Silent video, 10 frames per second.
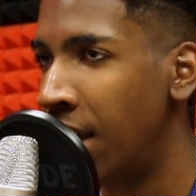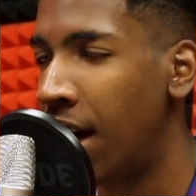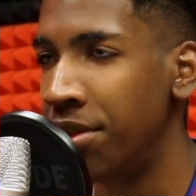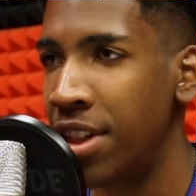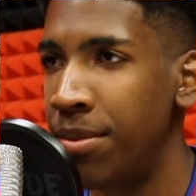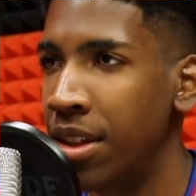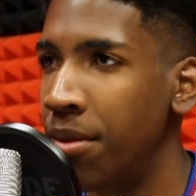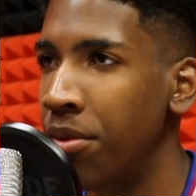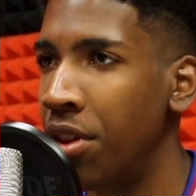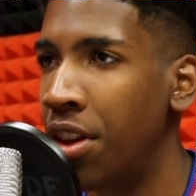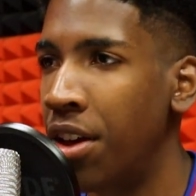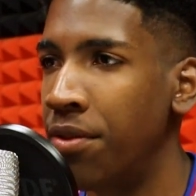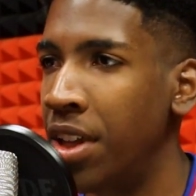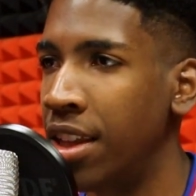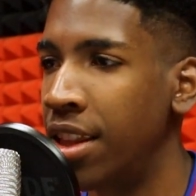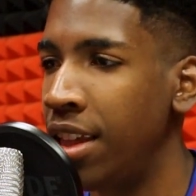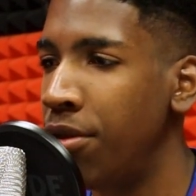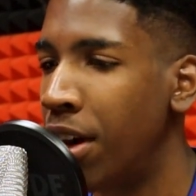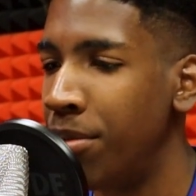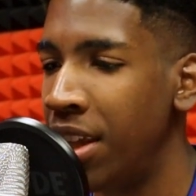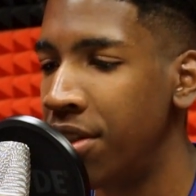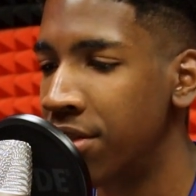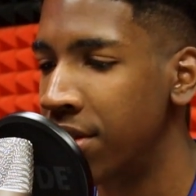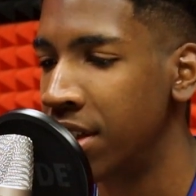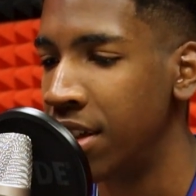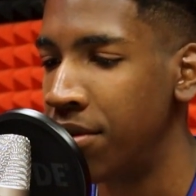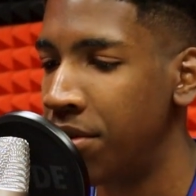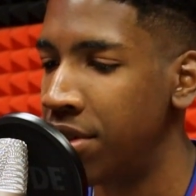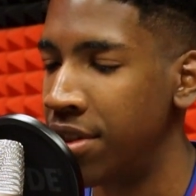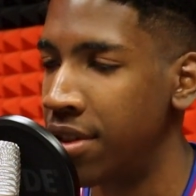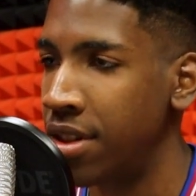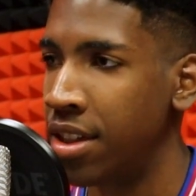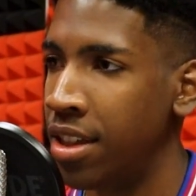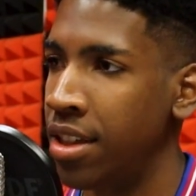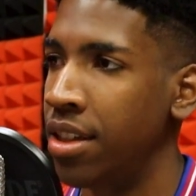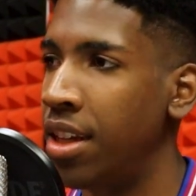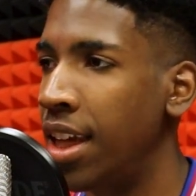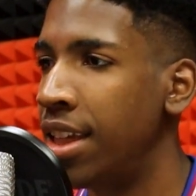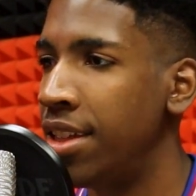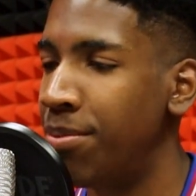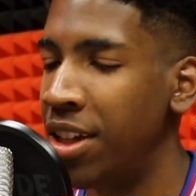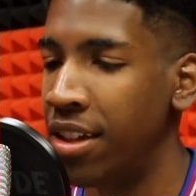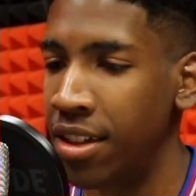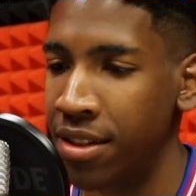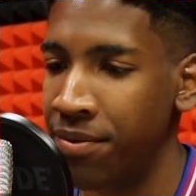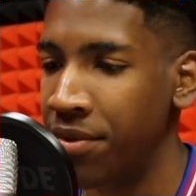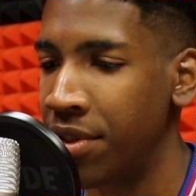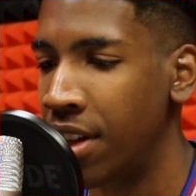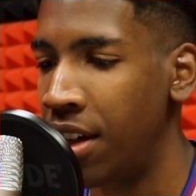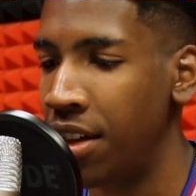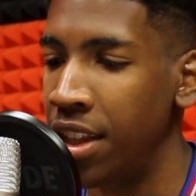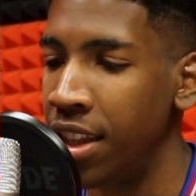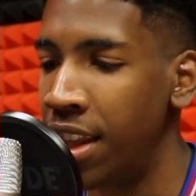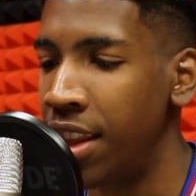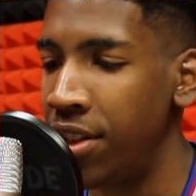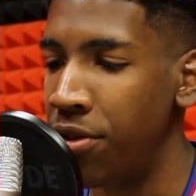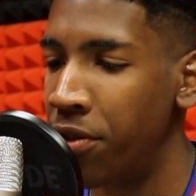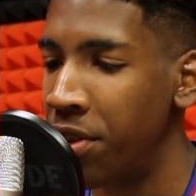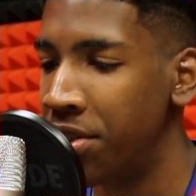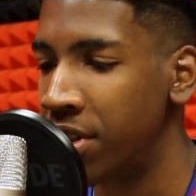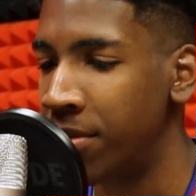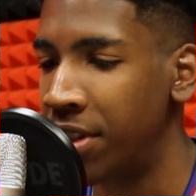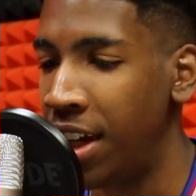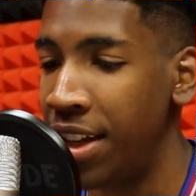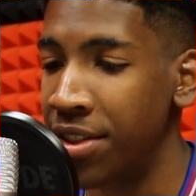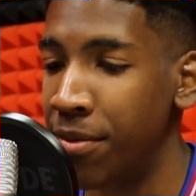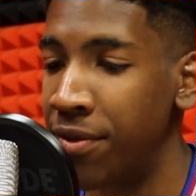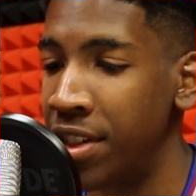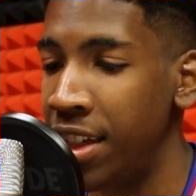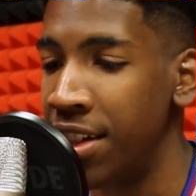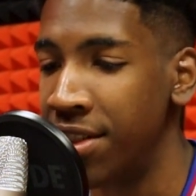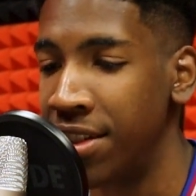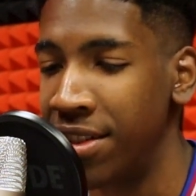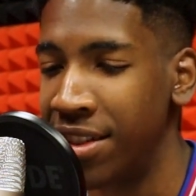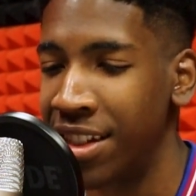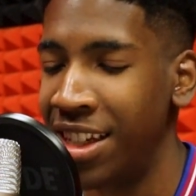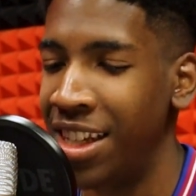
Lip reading: I was keeping up with a lot of like the EYBL circuit, which is Nike's big league that they do over the summer, and some of Adidas's.